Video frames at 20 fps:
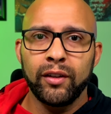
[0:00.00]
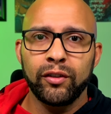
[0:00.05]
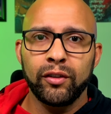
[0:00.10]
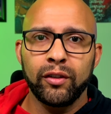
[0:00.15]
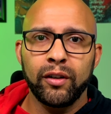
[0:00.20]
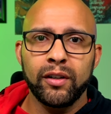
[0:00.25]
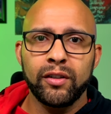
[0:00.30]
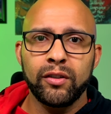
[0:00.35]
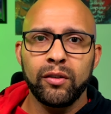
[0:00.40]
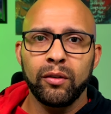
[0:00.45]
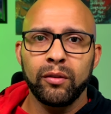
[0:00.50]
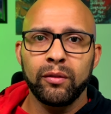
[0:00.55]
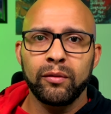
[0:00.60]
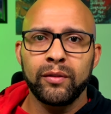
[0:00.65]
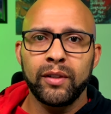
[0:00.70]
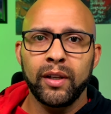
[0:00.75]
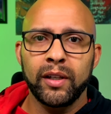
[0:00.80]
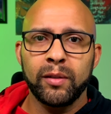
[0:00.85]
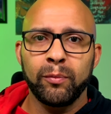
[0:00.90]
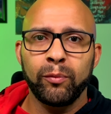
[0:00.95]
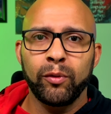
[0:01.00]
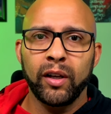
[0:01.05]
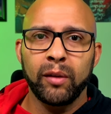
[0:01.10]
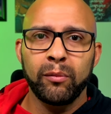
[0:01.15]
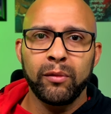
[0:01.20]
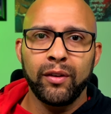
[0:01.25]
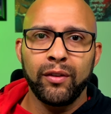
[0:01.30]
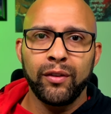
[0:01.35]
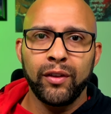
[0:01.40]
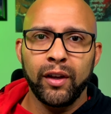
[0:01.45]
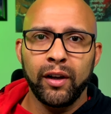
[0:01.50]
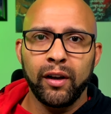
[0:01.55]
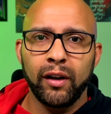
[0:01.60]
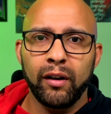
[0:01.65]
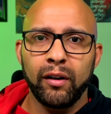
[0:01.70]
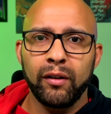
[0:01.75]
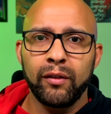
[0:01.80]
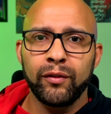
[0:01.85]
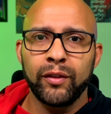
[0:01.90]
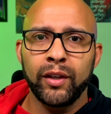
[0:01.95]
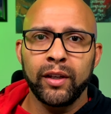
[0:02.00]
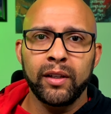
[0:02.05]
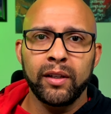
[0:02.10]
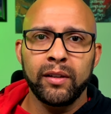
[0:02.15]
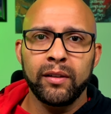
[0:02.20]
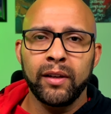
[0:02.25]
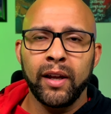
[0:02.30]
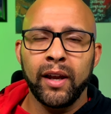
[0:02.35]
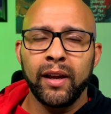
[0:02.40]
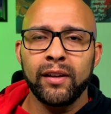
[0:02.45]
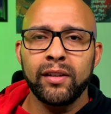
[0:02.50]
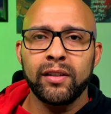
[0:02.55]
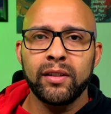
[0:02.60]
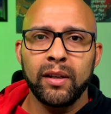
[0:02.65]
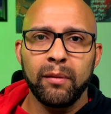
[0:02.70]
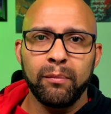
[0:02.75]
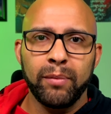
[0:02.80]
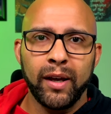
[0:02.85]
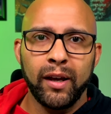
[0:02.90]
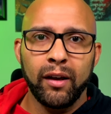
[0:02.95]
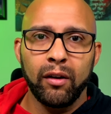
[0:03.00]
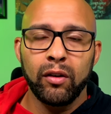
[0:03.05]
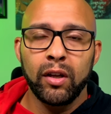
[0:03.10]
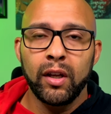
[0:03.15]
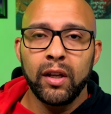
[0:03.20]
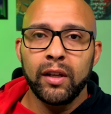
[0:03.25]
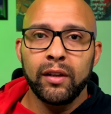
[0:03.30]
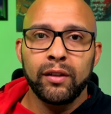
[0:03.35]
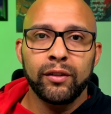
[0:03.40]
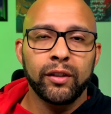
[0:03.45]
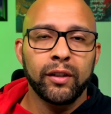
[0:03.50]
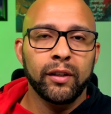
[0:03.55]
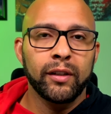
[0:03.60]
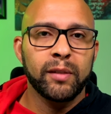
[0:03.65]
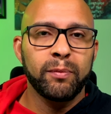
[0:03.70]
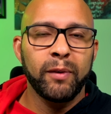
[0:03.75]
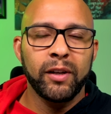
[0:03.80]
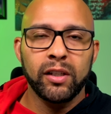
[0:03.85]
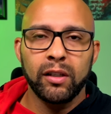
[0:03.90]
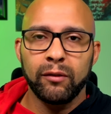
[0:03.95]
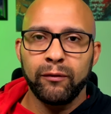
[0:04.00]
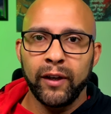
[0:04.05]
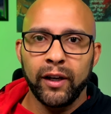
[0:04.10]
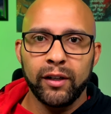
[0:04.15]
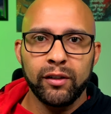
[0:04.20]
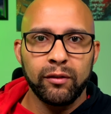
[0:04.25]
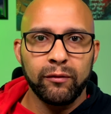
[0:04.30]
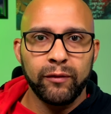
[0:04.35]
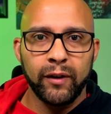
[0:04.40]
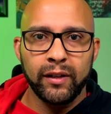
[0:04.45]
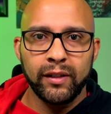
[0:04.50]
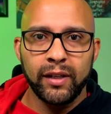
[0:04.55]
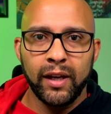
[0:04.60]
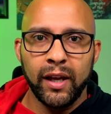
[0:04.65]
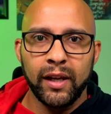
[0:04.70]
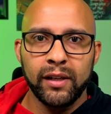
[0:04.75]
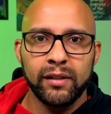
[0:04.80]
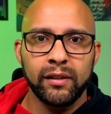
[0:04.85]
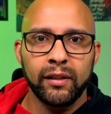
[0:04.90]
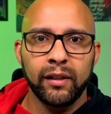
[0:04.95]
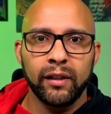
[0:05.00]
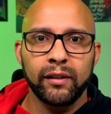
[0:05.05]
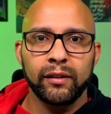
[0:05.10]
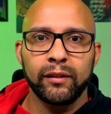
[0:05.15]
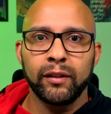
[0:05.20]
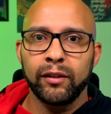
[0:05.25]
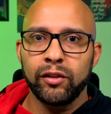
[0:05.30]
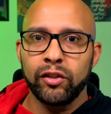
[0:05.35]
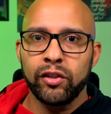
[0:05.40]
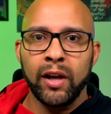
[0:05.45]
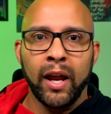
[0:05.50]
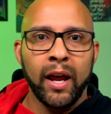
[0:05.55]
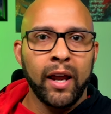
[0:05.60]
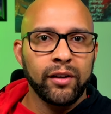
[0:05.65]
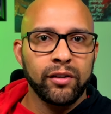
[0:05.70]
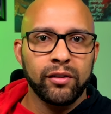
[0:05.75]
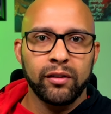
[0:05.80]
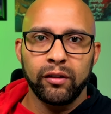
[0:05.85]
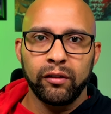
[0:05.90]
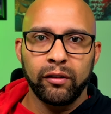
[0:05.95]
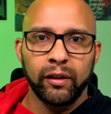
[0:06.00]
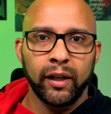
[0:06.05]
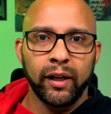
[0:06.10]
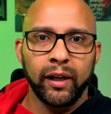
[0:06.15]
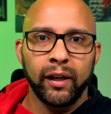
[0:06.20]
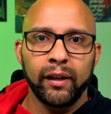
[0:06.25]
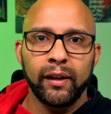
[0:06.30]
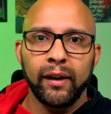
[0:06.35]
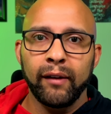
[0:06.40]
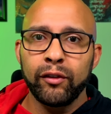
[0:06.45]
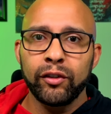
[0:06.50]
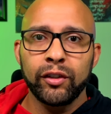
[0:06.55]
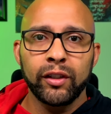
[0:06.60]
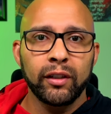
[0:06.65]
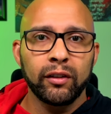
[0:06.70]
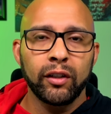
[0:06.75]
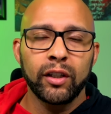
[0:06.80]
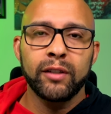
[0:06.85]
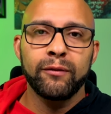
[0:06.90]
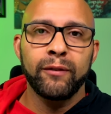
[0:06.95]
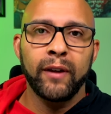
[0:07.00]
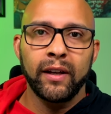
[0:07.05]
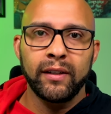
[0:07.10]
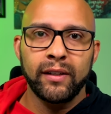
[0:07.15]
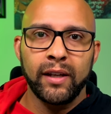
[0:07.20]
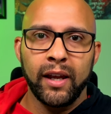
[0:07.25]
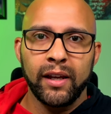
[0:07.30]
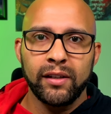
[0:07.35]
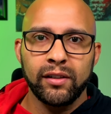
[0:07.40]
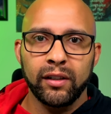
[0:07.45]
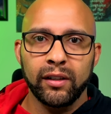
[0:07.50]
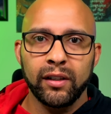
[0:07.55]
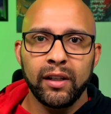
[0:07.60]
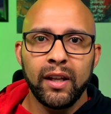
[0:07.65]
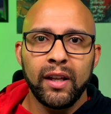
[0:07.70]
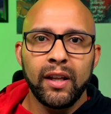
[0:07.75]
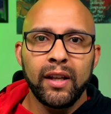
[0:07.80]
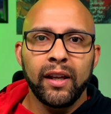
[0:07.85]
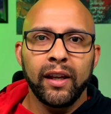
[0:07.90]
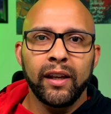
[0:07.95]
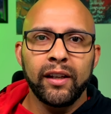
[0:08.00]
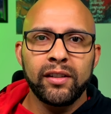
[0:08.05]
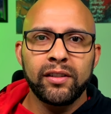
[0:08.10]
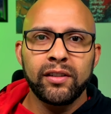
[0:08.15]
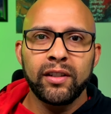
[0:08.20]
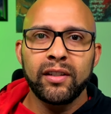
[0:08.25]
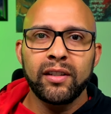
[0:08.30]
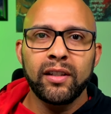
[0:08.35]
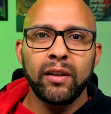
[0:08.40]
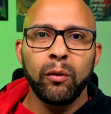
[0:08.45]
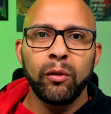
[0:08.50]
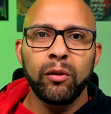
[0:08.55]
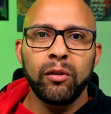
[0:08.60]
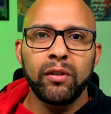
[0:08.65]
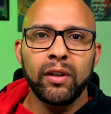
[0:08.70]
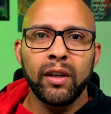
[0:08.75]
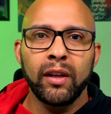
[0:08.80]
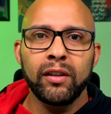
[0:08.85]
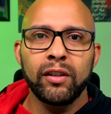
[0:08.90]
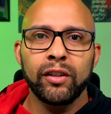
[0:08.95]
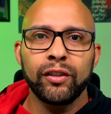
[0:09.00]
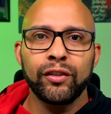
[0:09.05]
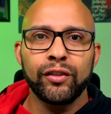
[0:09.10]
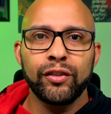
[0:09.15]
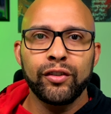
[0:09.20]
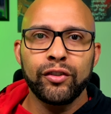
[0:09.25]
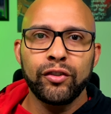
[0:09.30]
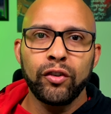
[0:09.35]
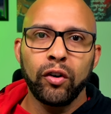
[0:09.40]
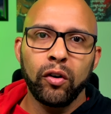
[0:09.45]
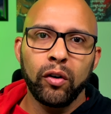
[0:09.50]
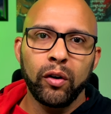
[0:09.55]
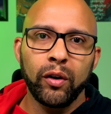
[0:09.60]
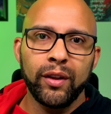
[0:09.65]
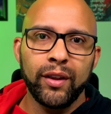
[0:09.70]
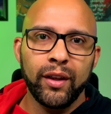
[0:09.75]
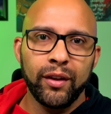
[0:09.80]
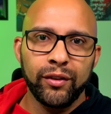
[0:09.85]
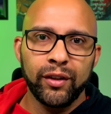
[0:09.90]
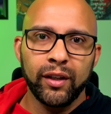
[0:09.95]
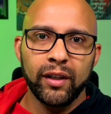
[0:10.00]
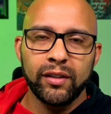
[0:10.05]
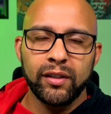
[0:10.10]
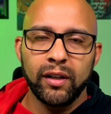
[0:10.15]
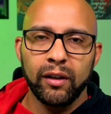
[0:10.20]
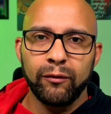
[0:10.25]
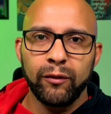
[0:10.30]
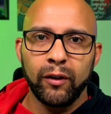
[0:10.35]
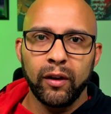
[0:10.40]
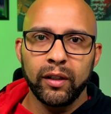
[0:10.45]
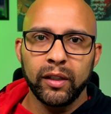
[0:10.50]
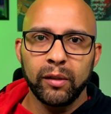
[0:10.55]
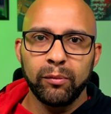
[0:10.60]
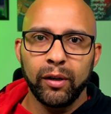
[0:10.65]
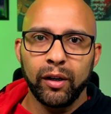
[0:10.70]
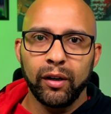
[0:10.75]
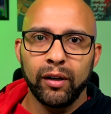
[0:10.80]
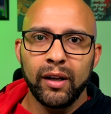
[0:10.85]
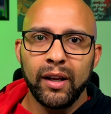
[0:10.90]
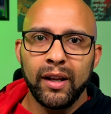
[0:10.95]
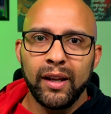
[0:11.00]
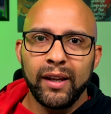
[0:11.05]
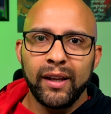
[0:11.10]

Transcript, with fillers: There is no disappointment there. They did not skimp out. The special effects are fantastic. The shots are great. Everything looks fantastic. It's just that when you get into the story that things start falling apart.